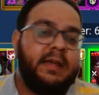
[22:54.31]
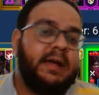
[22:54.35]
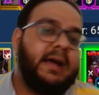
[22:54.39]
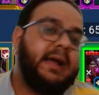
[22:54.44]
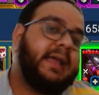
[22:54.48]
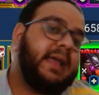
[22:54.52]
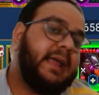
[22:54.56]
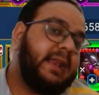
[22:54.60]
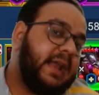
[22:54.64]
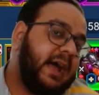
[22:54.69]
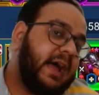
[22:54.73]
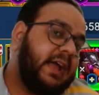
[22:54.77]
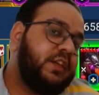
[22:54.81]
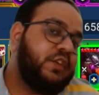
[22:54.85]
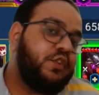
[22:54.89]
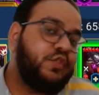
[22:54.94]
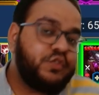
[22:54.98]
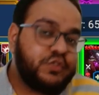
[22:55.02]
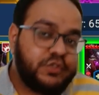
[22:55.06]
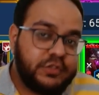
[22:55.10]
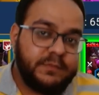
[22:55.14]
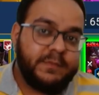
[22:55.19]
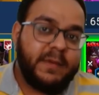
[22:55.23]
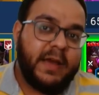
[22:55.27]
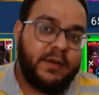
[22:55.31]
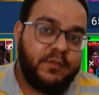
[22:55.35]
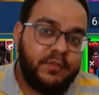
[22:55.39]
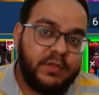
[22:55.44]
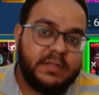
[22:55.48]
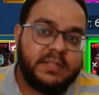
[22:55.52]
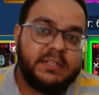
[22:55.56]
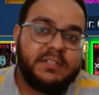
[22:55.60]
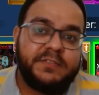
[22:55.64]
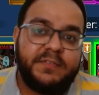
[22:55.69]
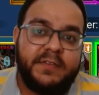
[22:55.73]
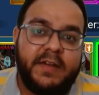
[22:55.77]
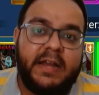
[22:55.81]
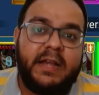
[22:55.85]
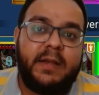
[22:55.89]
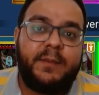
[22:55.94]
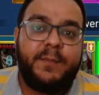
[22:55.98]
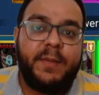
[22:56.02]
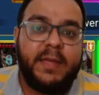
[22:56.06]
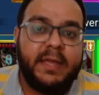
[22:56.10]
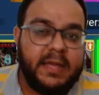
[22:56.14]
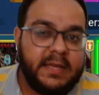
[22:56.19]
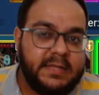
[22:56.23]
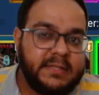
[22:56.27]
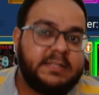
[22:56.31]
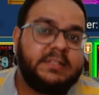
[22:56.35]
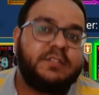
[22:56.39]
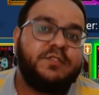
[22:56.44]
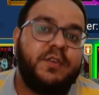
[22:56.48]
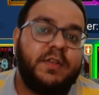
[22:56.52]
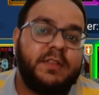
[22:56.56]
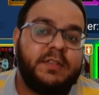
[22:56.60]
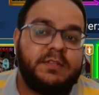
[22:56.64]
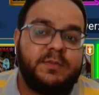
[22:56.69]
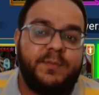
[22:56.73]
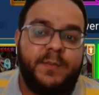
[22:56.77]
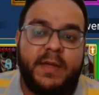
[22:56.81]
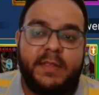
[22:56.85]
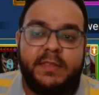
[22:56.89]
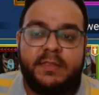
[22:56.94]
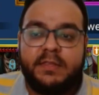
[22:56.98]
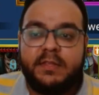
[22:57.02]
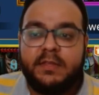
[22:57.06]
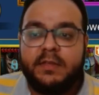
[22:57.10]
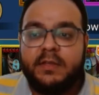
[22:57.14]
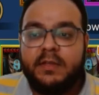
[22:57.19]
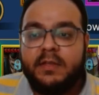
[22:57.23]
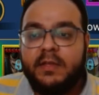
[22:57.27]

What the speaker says: Again, I used to manual this fight because it's once a month.